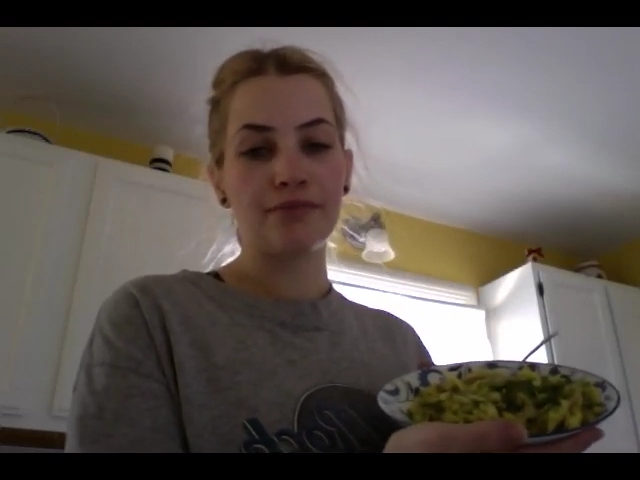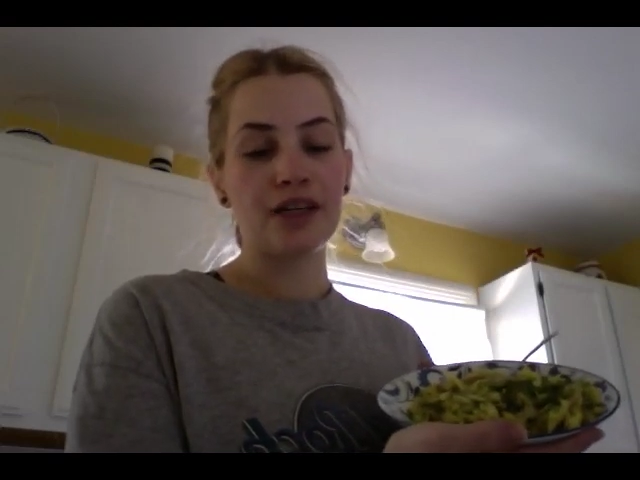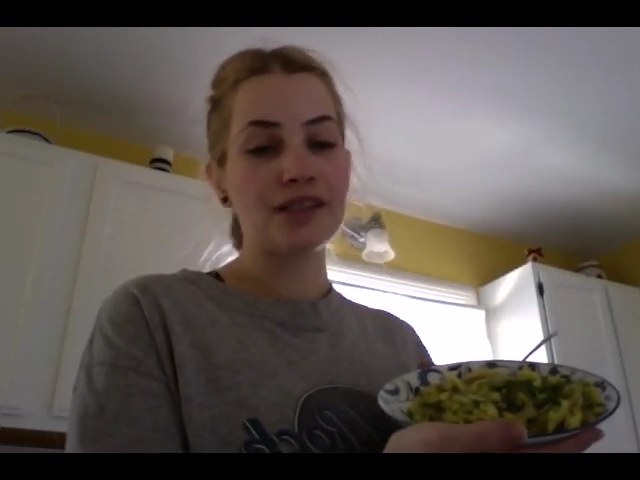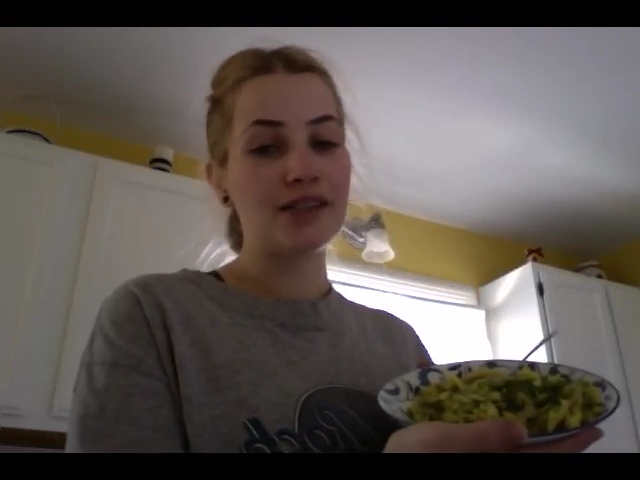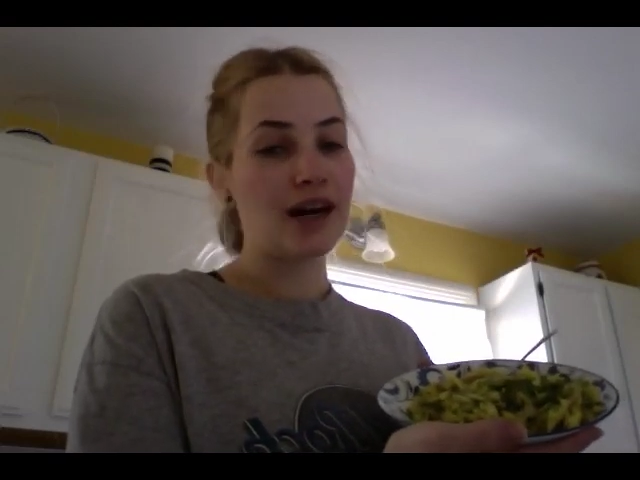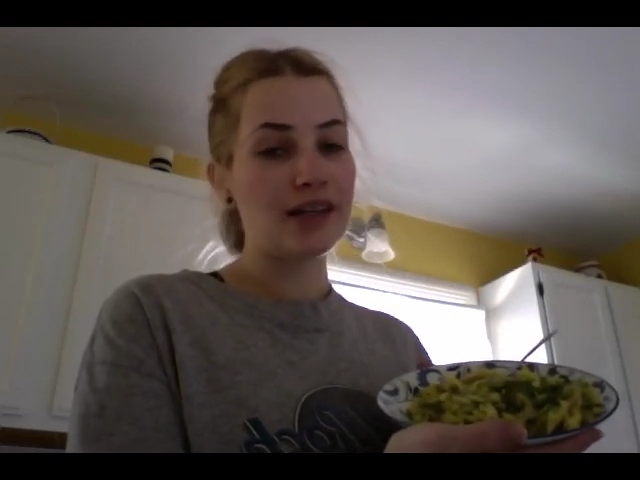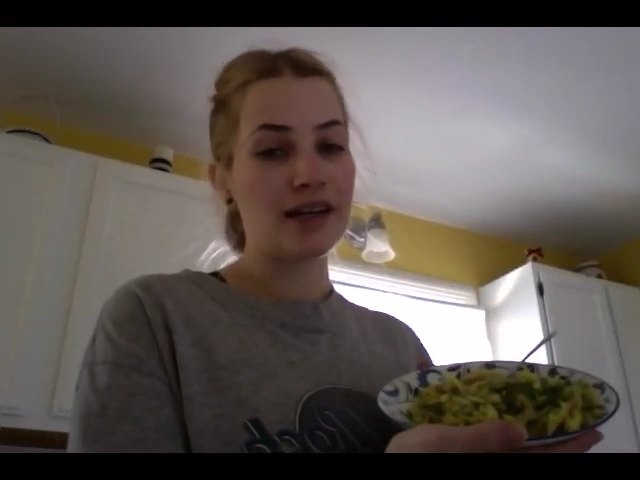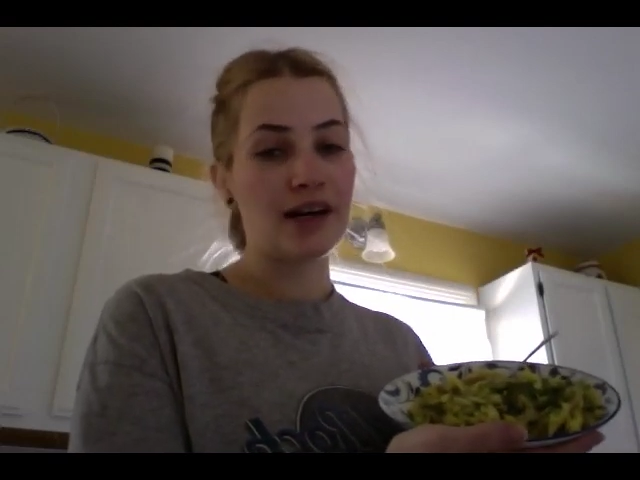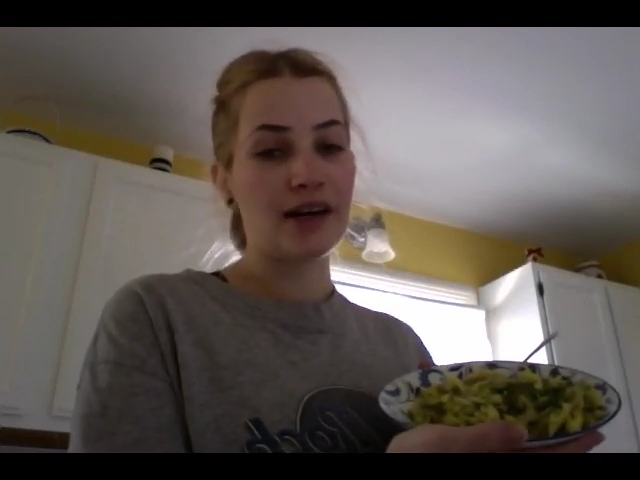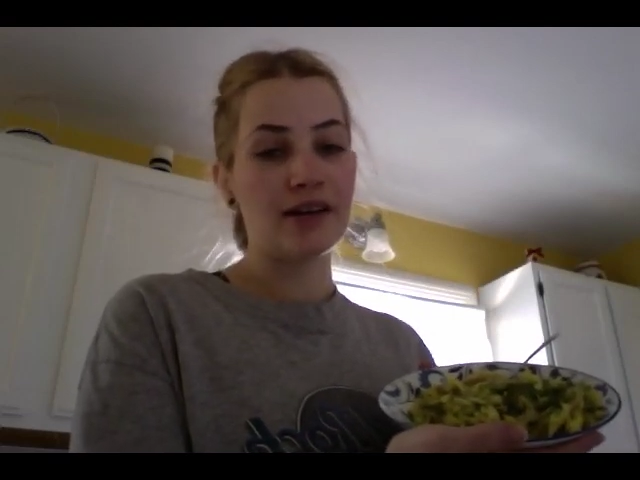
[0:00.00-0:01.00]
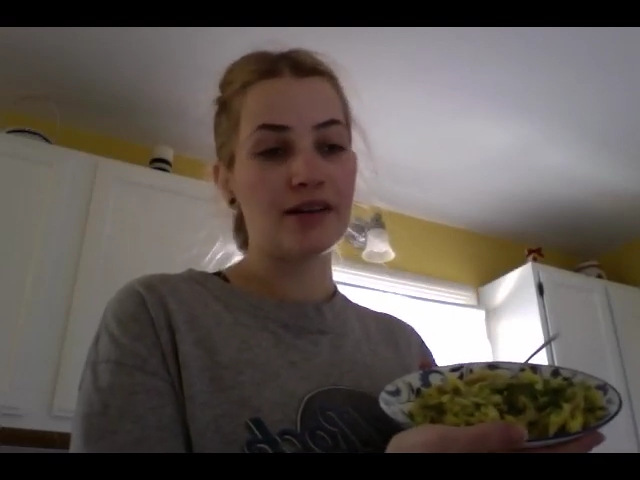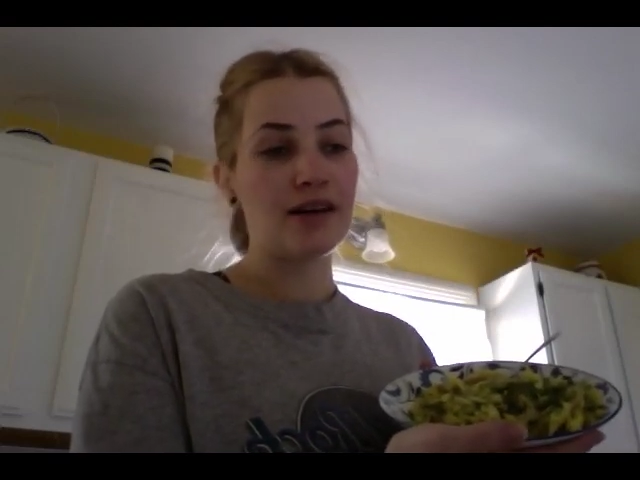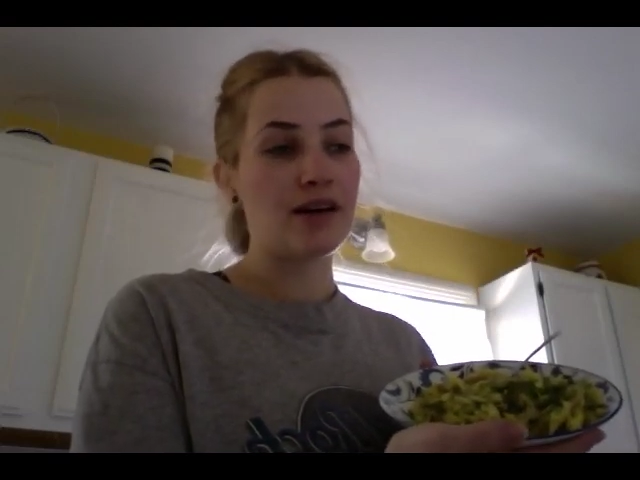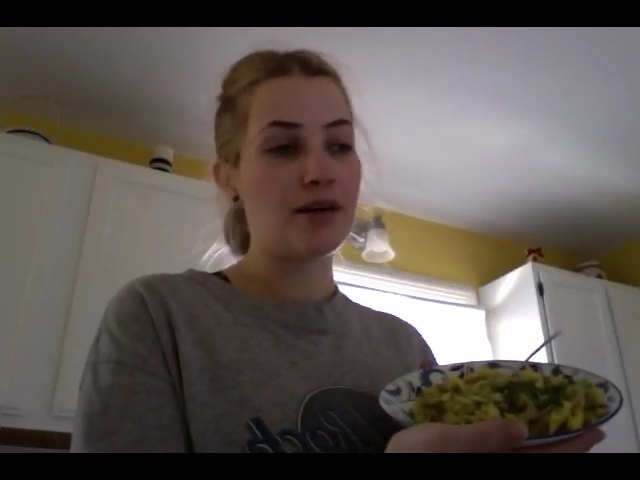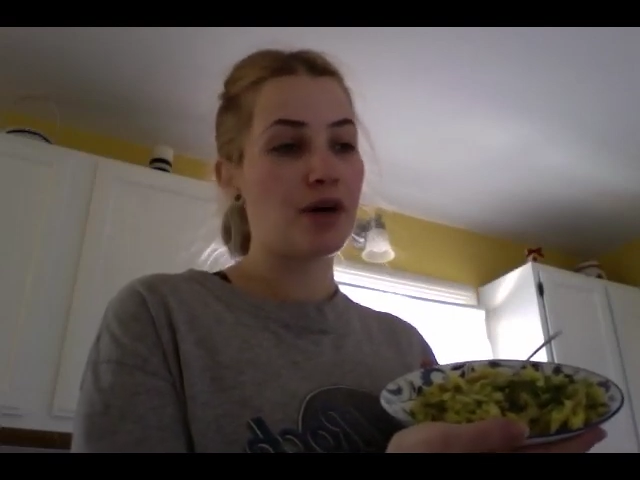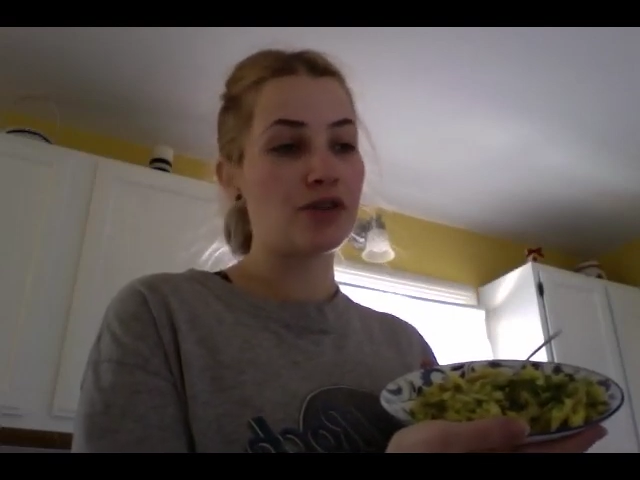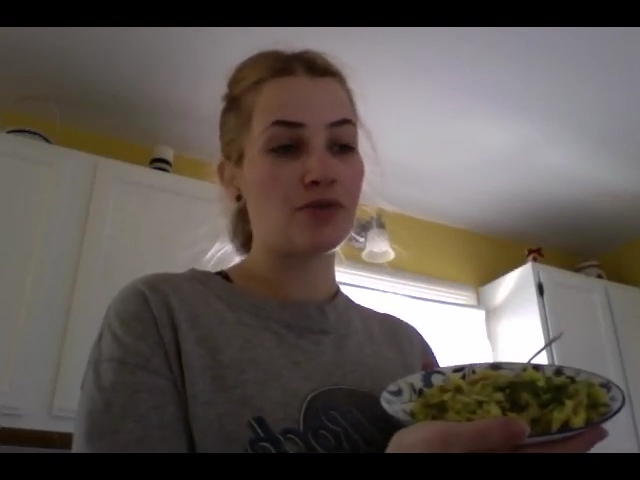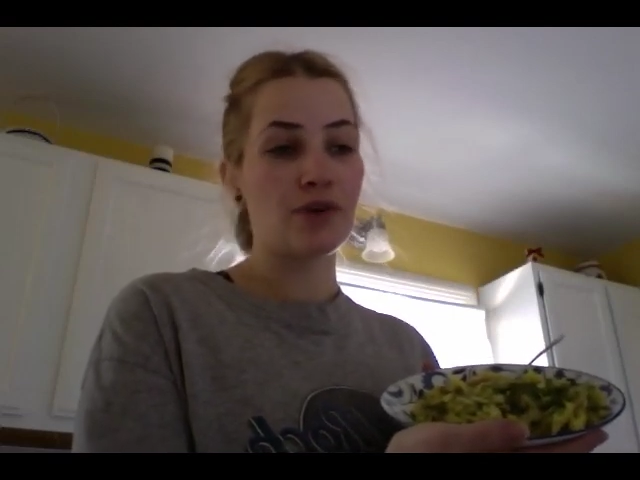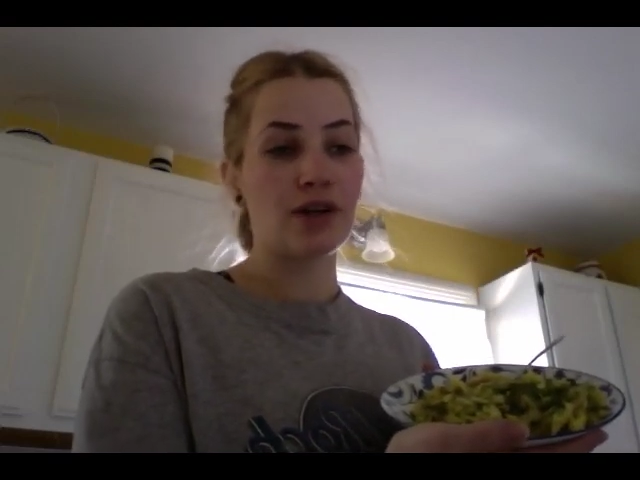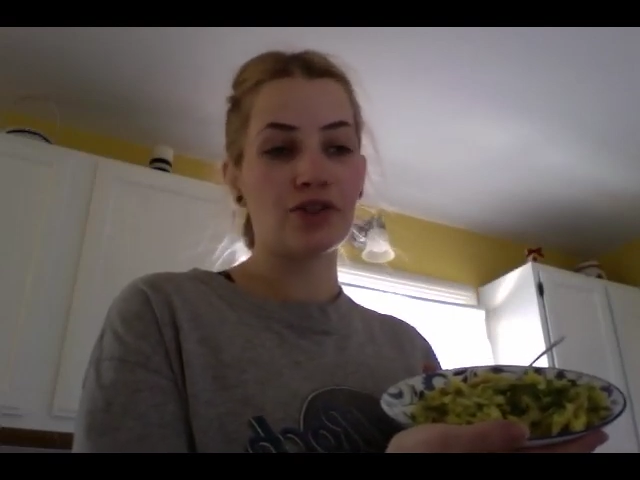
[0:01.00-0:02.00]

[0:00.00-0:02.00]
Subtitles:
Daya mozzarella